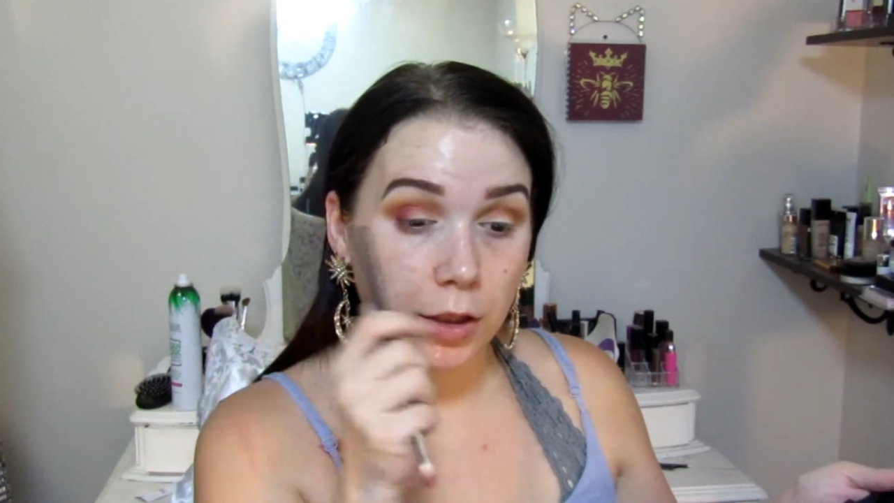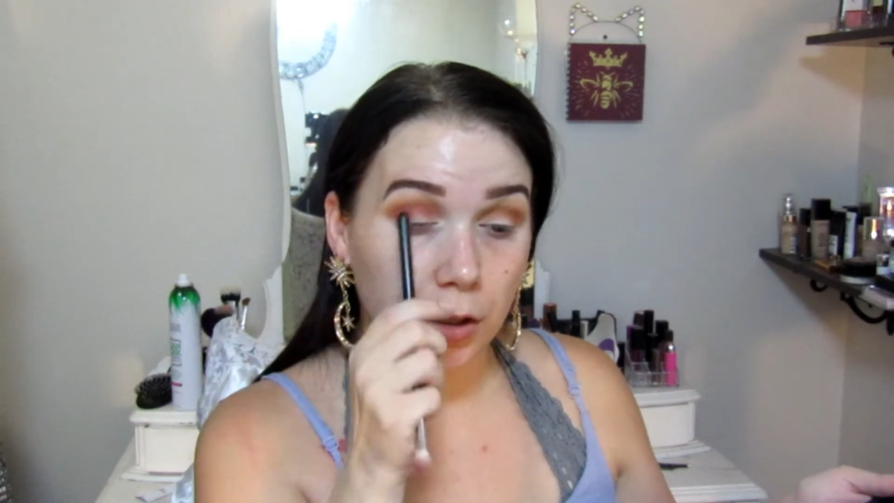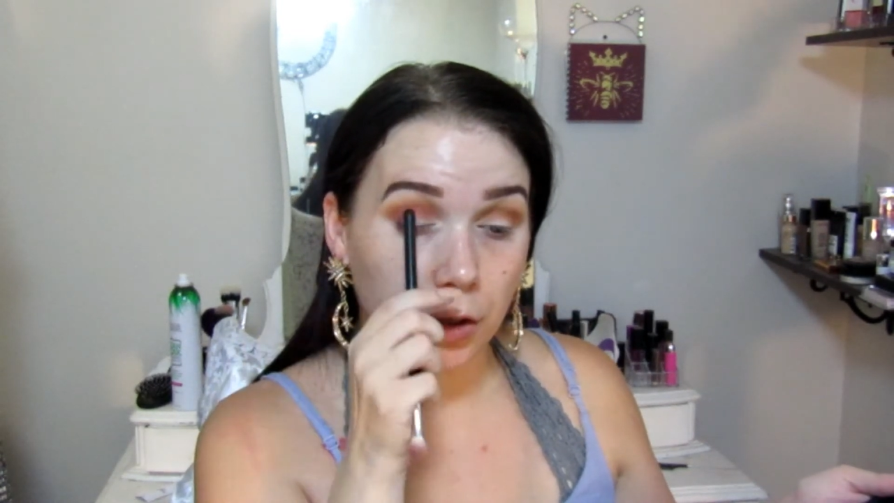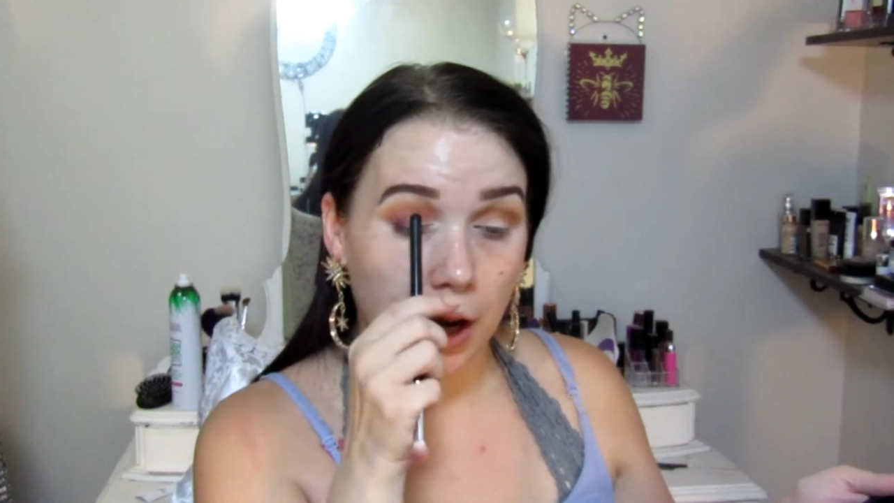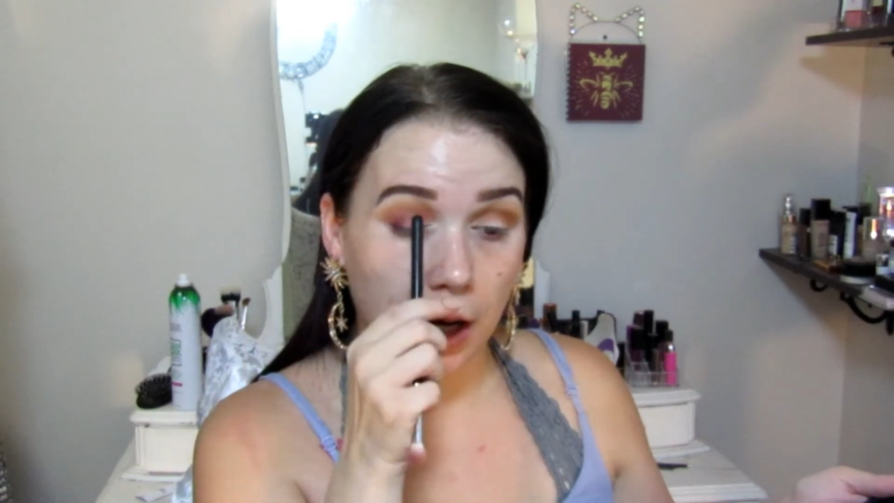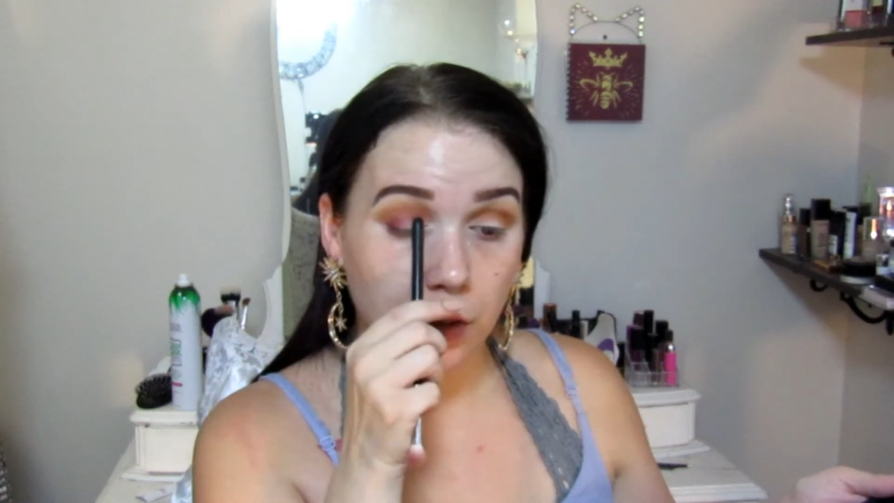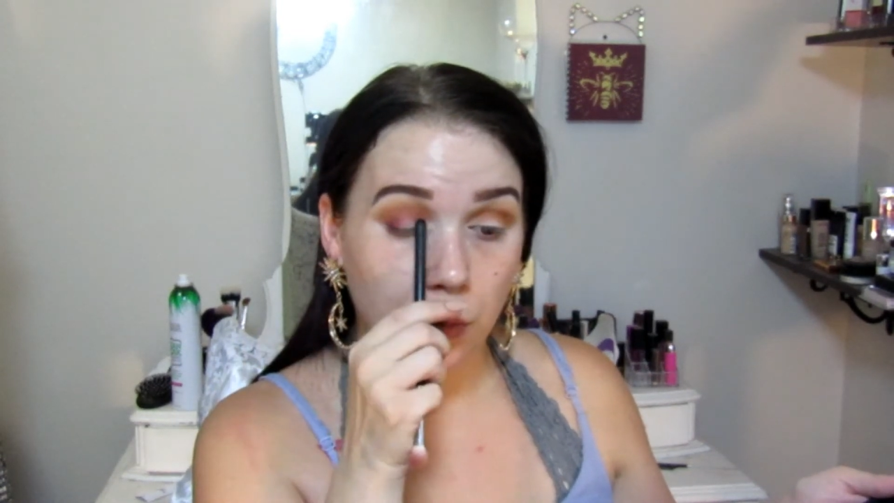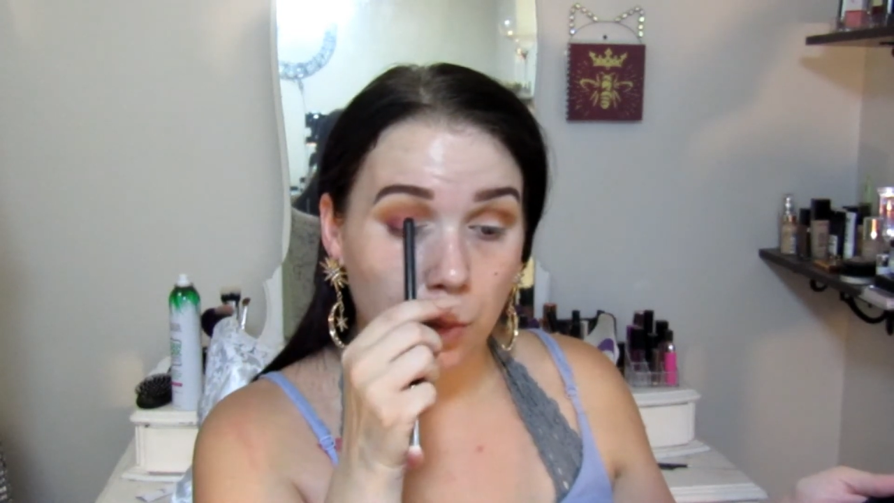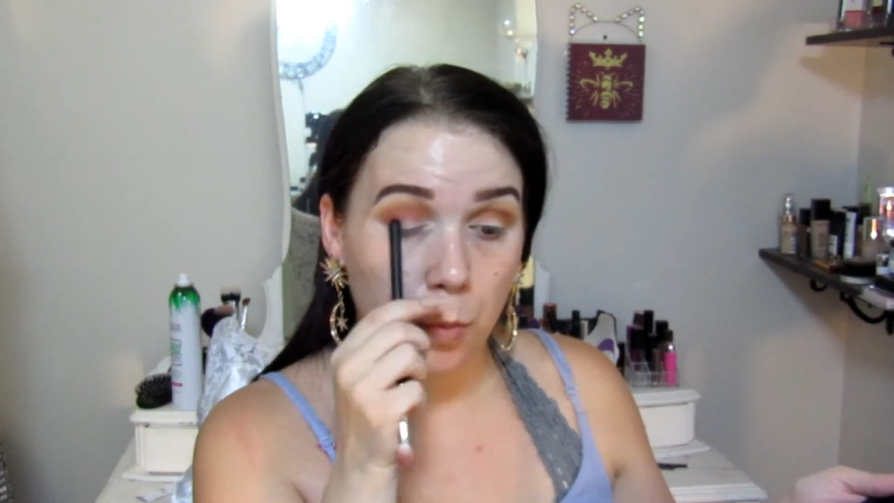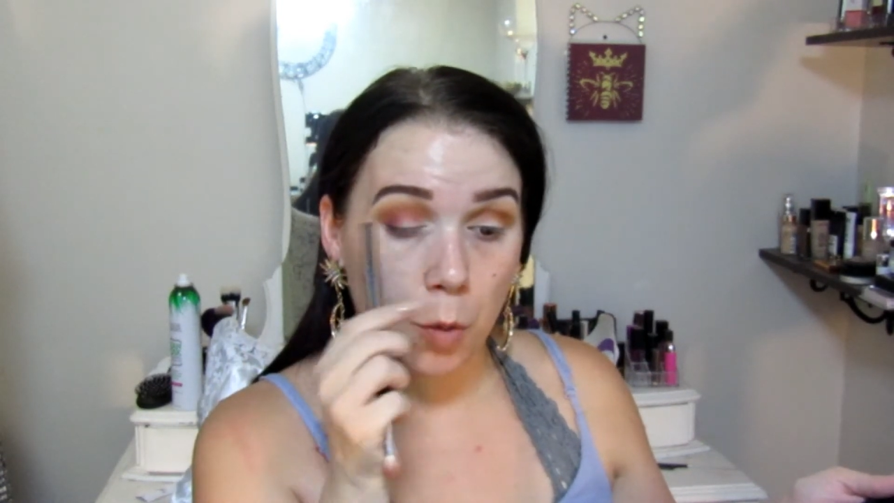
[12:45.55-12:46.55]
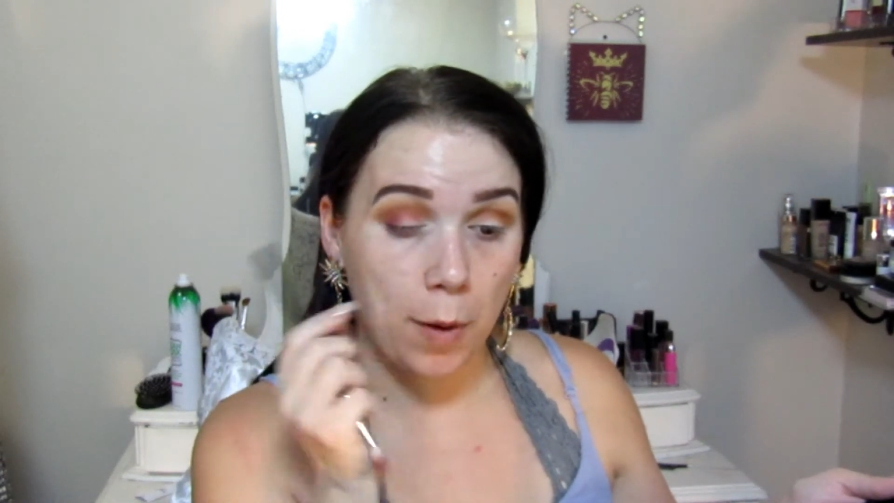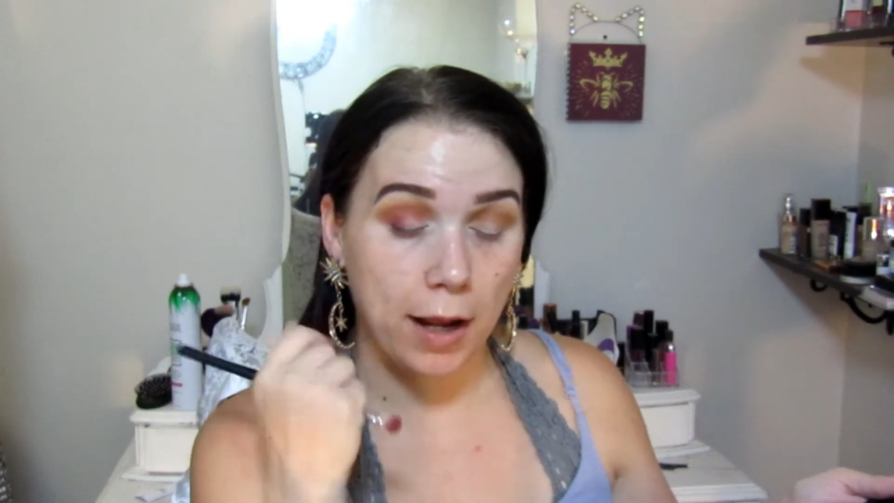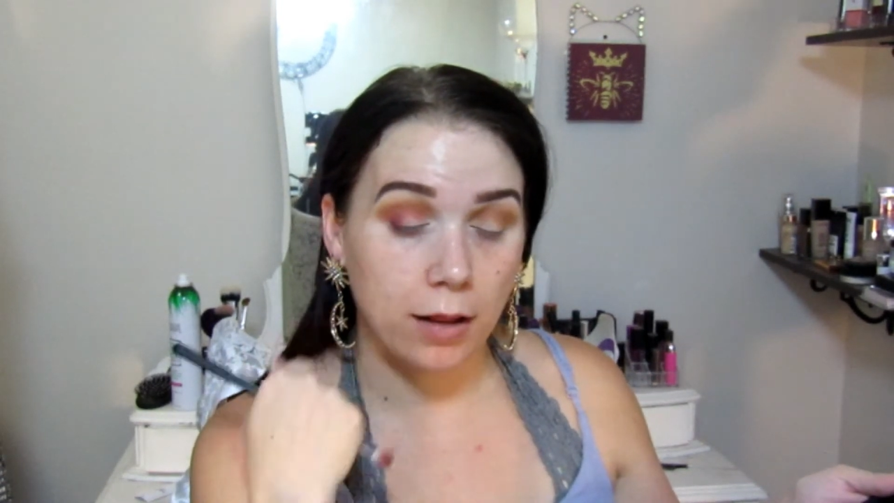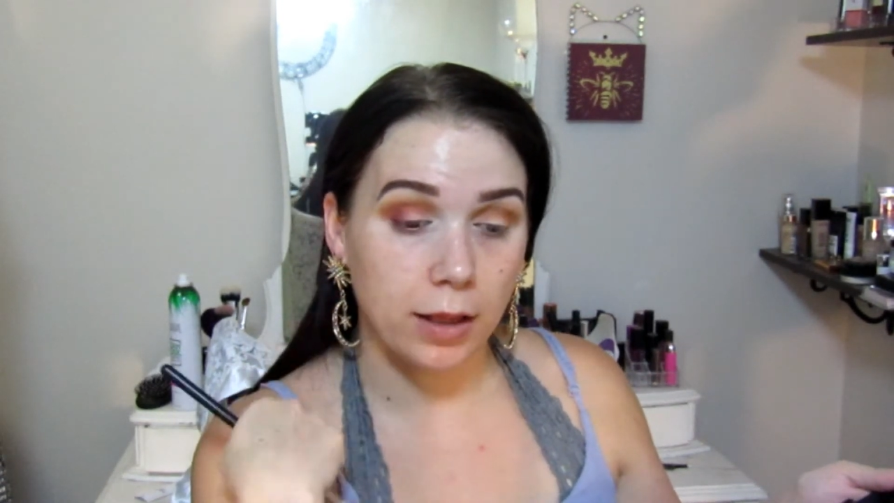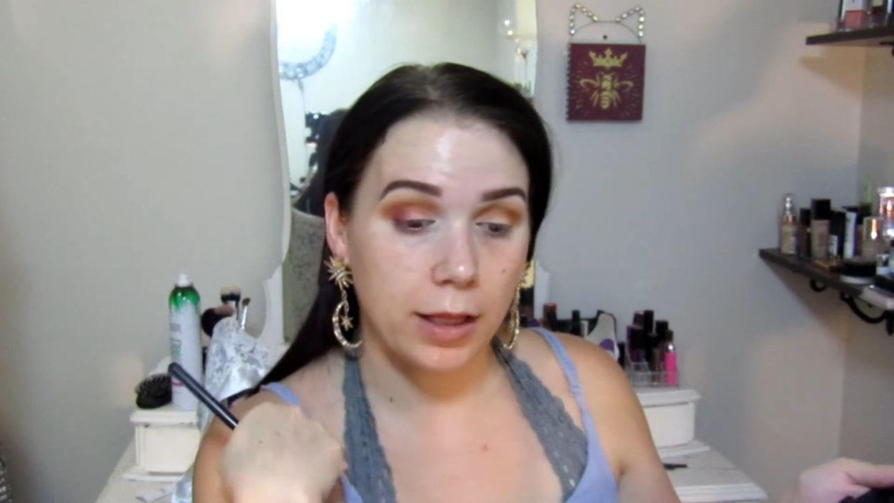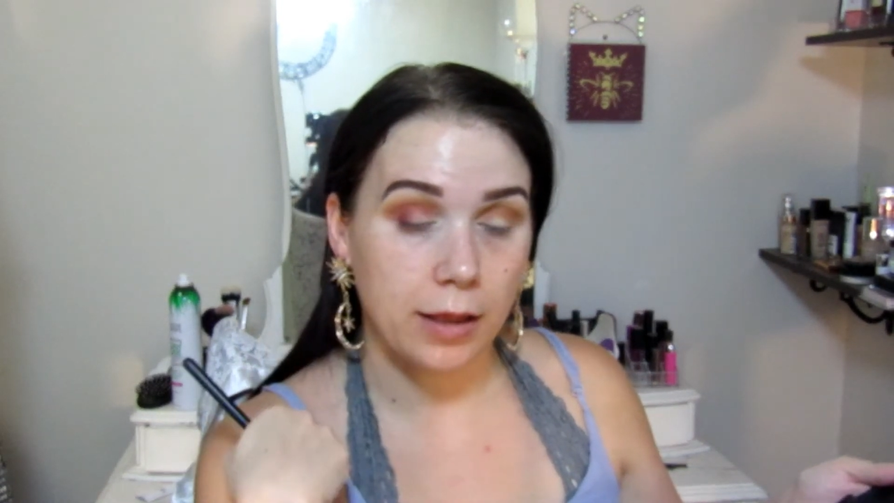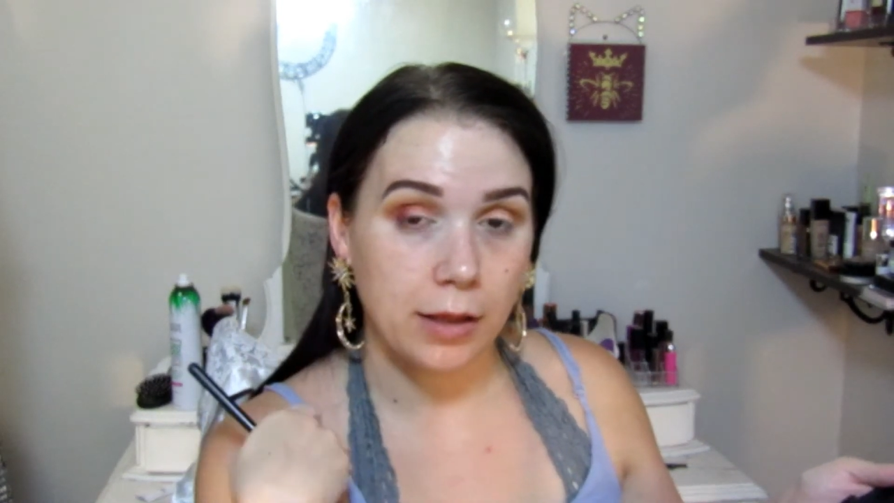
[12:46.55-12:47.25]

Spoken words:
your actual mobile lid,